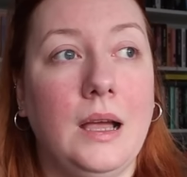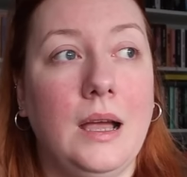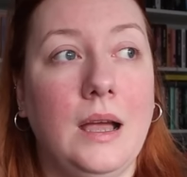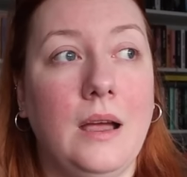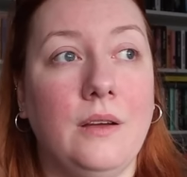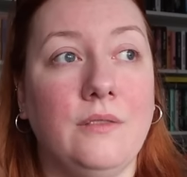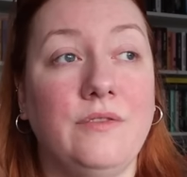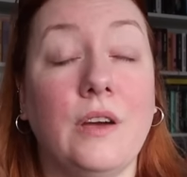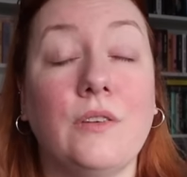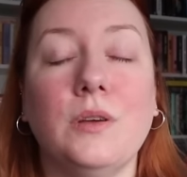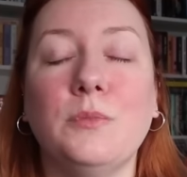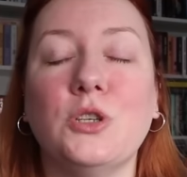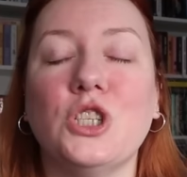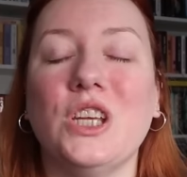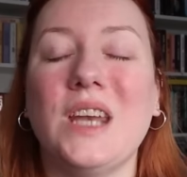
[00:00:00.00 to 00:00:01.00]
uh, very
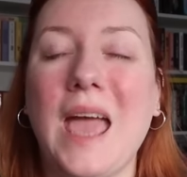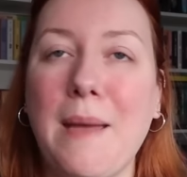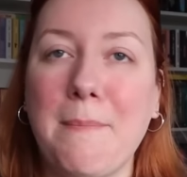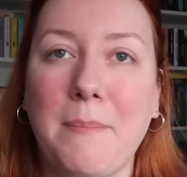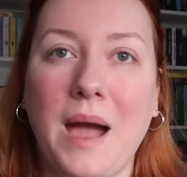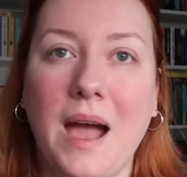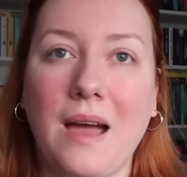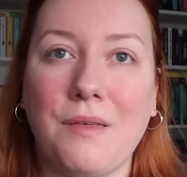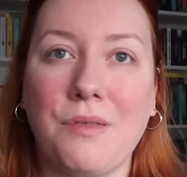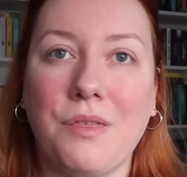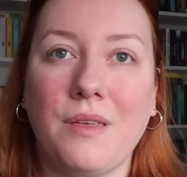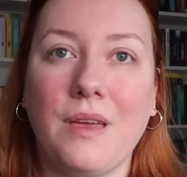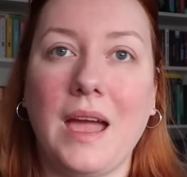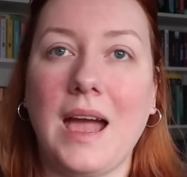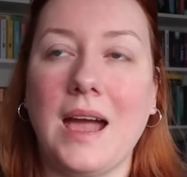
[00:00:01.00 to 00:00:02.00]
much an empath
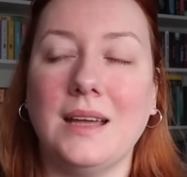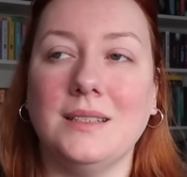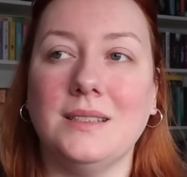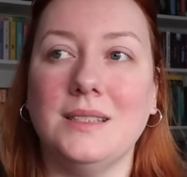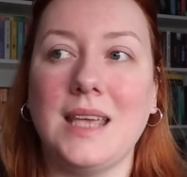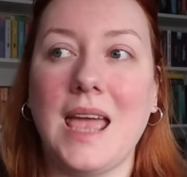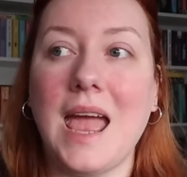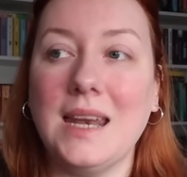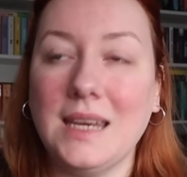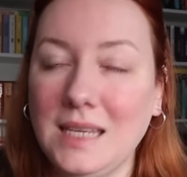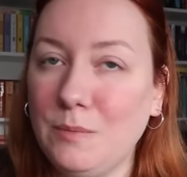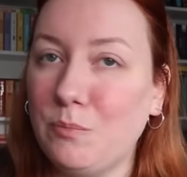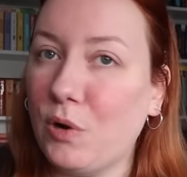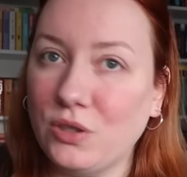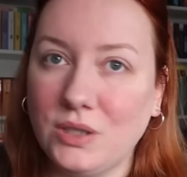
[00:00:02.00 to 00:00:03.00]
and
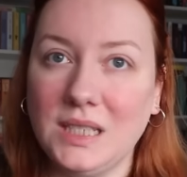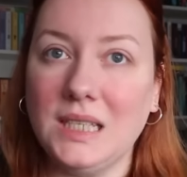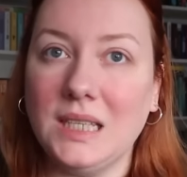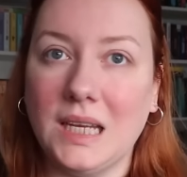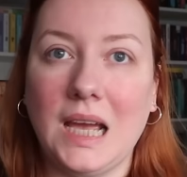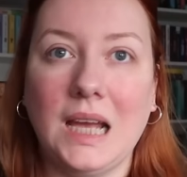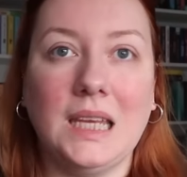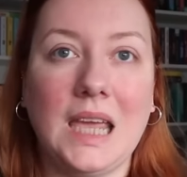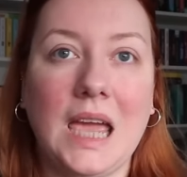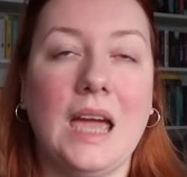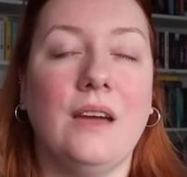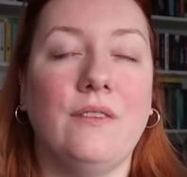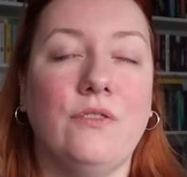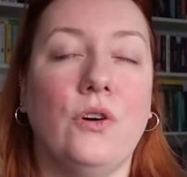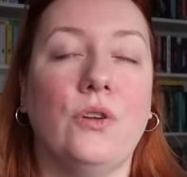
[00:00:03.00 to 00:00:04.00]
anybody that I
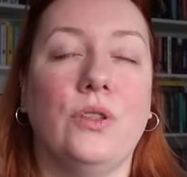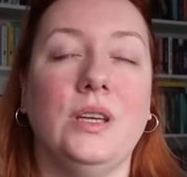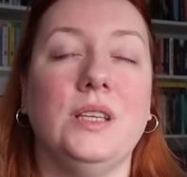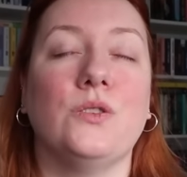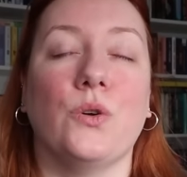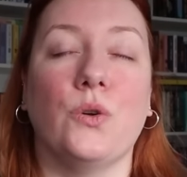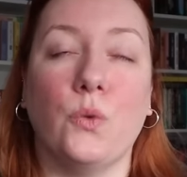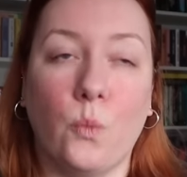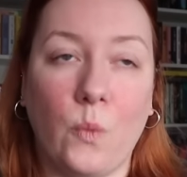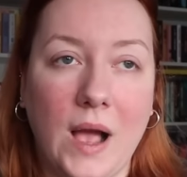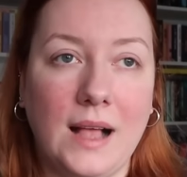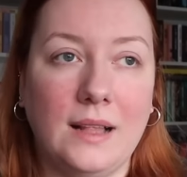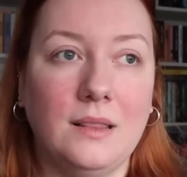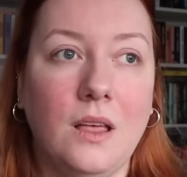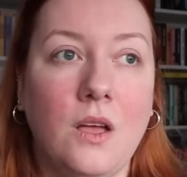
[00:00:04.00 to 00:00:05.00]
care for that is
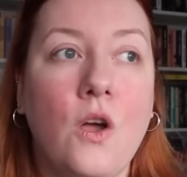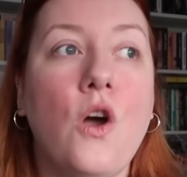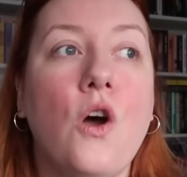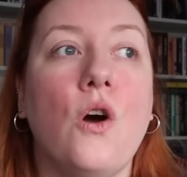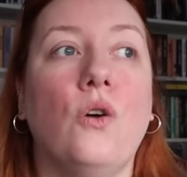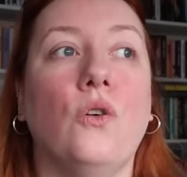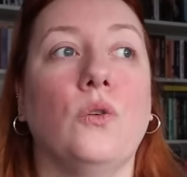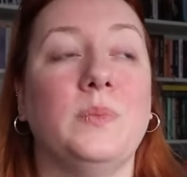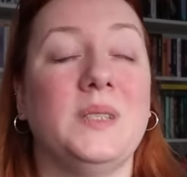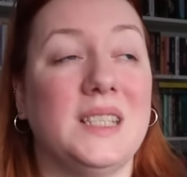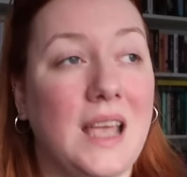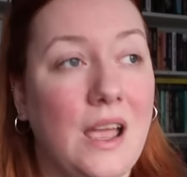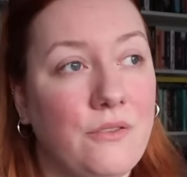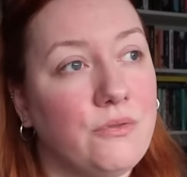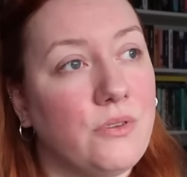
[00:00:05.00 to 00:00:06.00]
unwell or
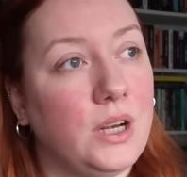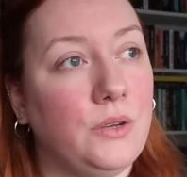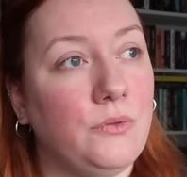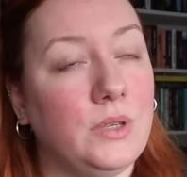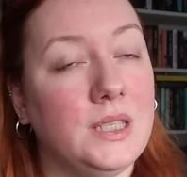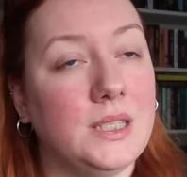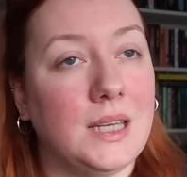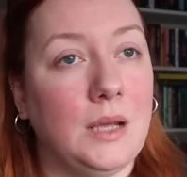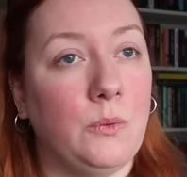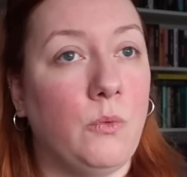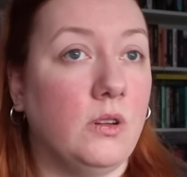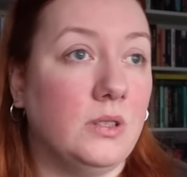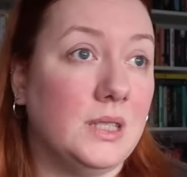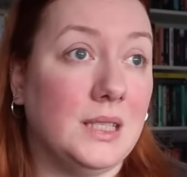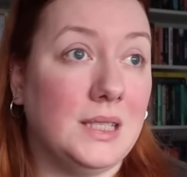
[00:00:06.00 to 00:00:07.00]
upset for any reason, I
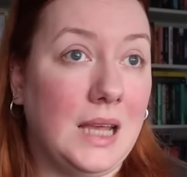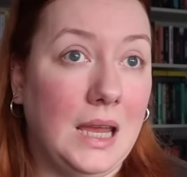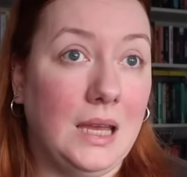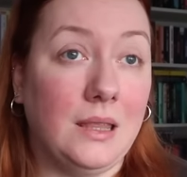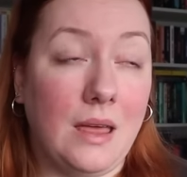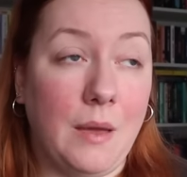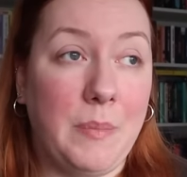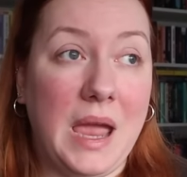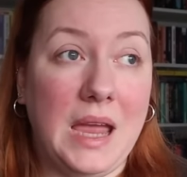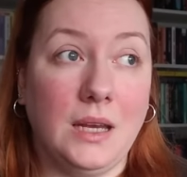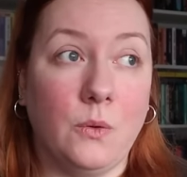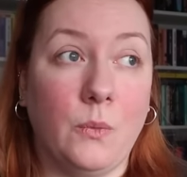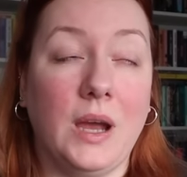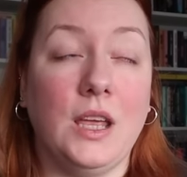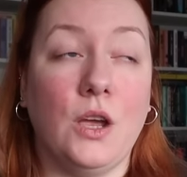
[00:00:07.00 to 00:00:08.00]
want to take their
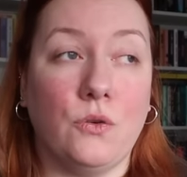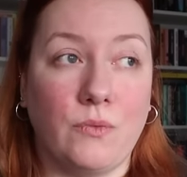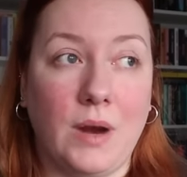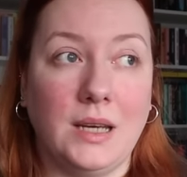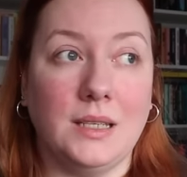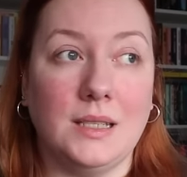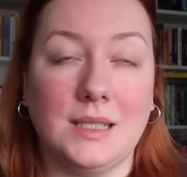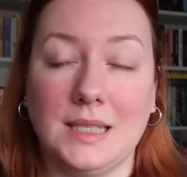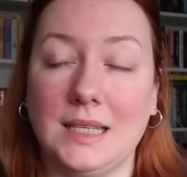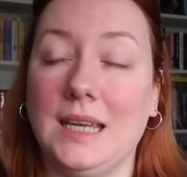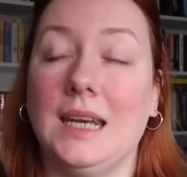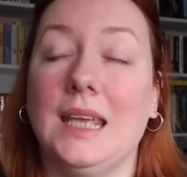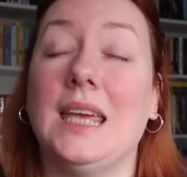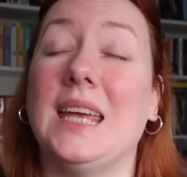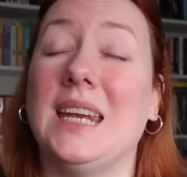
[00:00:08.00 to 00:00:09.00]
pain away horrendously
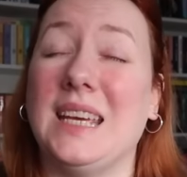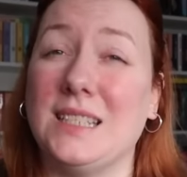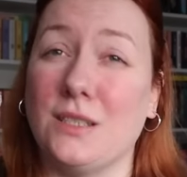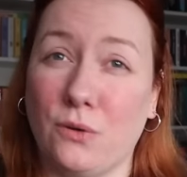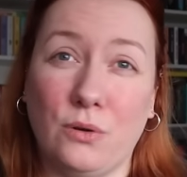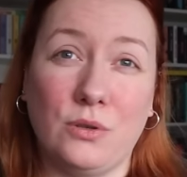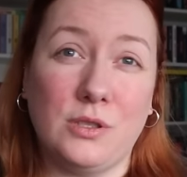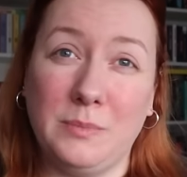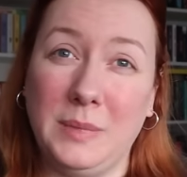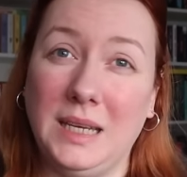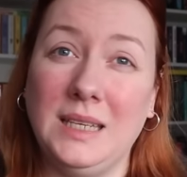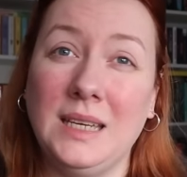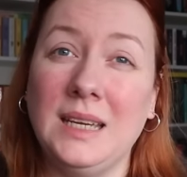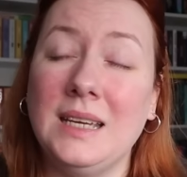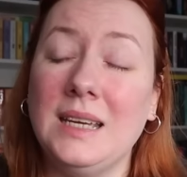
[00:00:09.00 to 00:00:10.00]
and it can exhaust me.